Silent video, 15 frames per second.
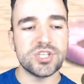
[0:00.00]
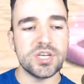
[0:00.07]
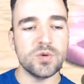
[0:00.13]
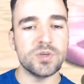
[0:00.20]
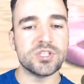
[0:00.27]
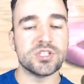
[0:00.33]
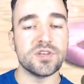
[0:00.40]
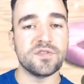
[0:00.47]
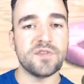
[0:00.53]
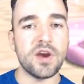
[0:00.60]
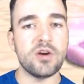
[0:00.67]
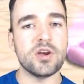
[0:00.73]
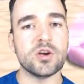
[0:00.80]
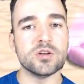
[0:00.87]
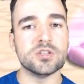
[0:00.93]
which is a
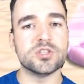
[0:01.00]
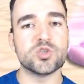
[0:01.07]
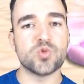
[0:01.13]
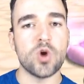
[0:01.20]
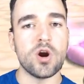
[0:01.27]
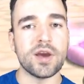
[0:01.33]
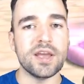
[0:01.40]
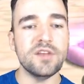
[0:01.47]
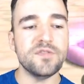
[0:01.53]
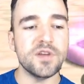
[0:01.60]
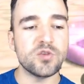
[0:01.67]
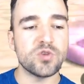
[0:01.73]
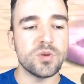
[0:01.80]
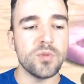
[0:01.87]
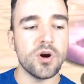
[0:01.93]
very good strong
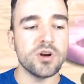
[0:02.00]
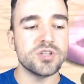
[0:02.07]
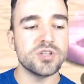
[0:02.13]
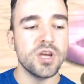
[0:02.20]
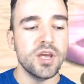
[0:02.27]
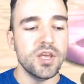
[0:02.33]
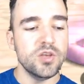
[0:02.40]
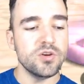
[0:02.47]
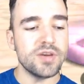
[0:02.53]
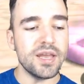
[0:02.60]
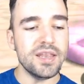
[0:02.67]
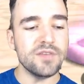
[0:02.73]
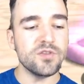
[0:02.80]
infantry march. You can even